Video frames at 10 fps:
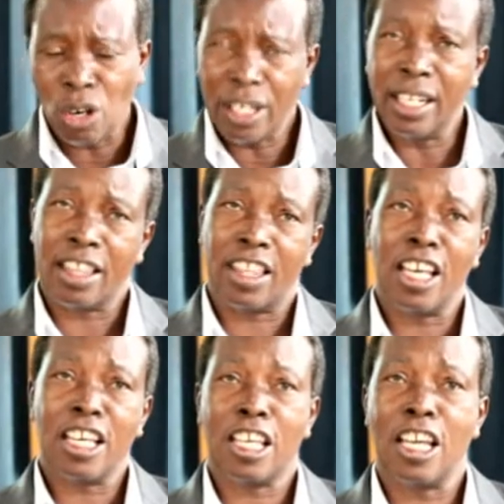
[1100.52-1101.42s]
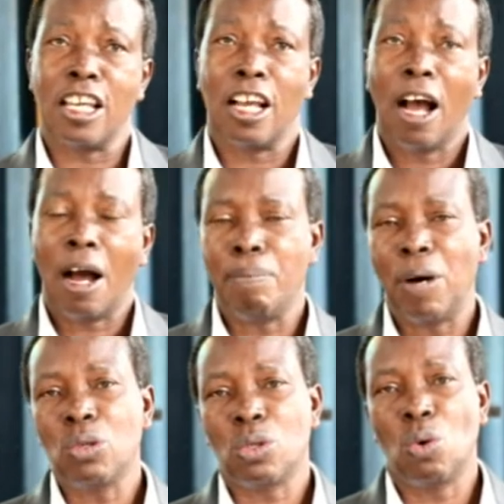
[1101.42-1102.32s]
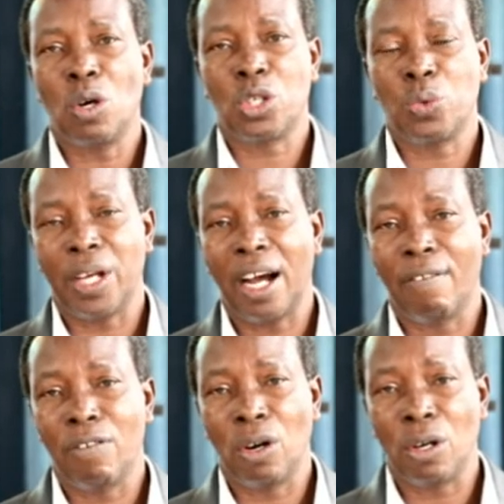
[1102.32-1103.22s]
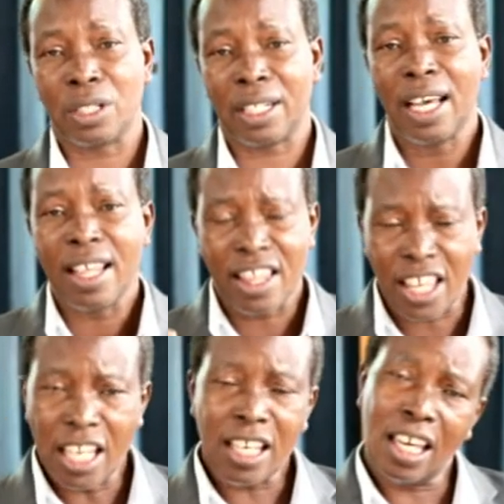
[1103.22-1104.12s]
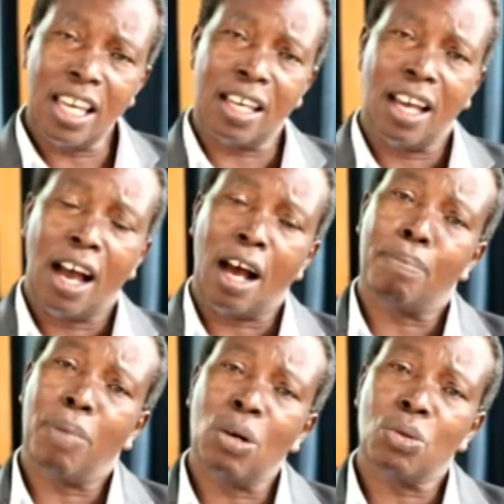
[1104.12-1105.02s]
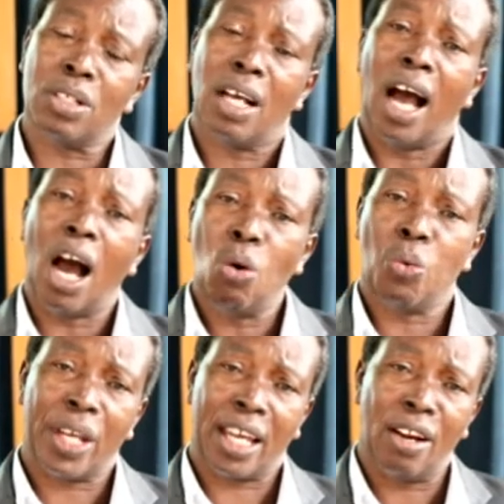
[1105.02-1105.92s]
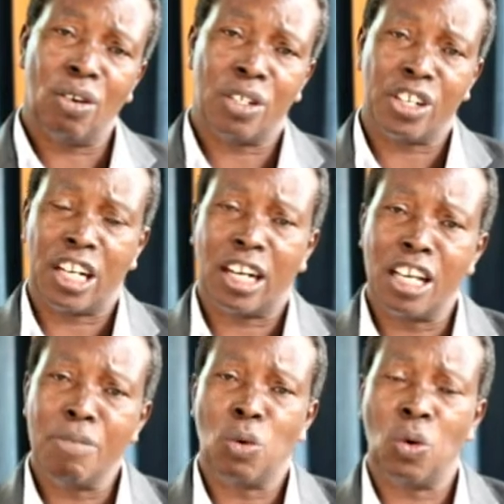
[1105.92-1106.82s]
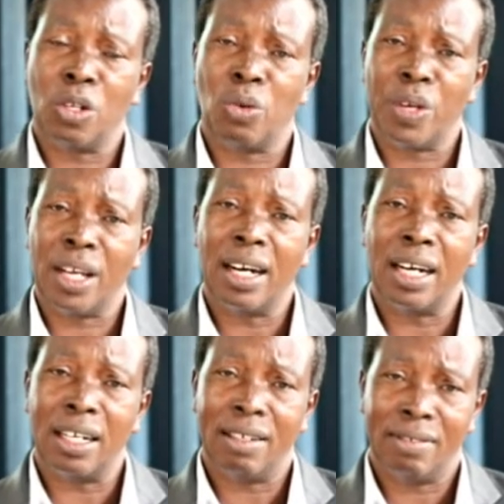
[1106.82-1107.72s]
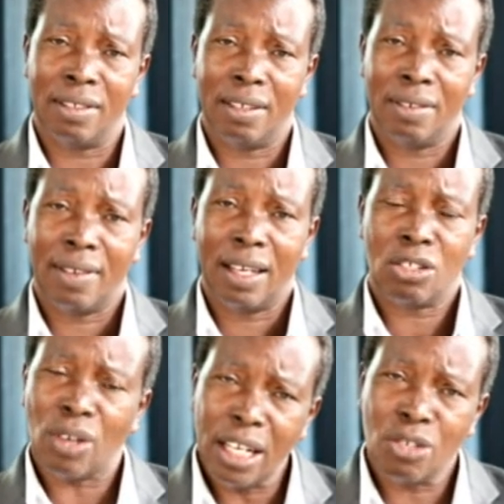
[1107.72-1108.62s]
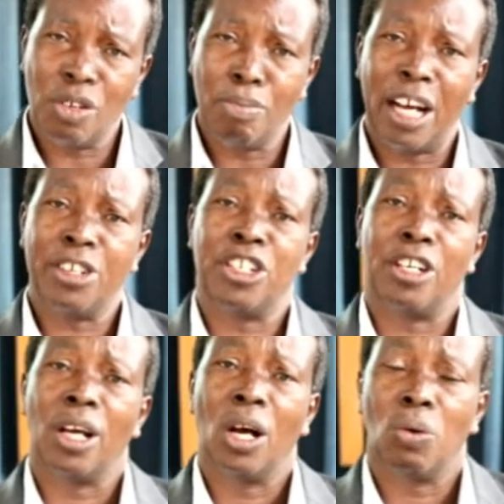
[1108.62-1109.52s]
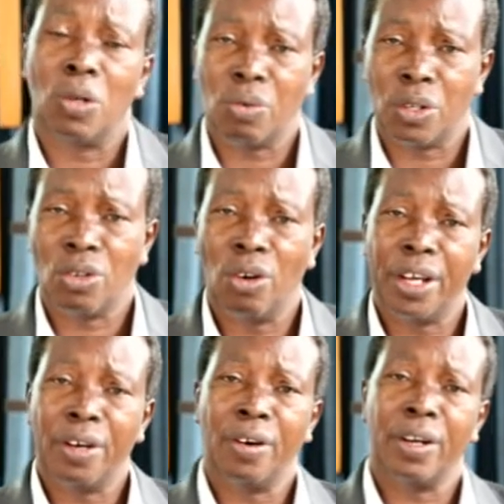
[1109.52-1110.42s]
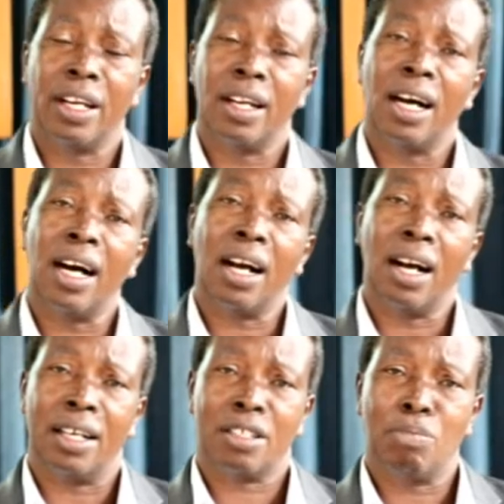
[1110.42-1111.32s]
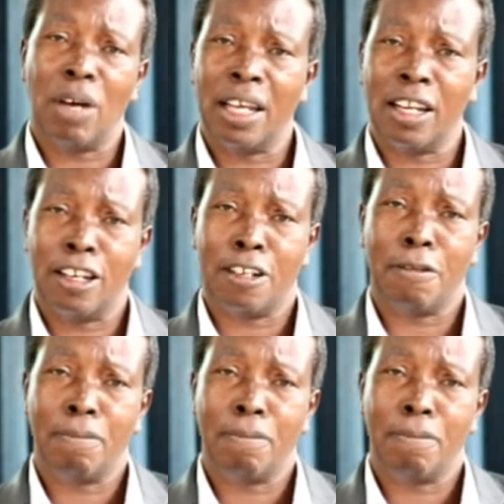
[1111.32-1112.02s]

only thinking about what we have lost, thinking about how we cannot reclaim what we have. Try to imagine what was going on in Hagar's mind.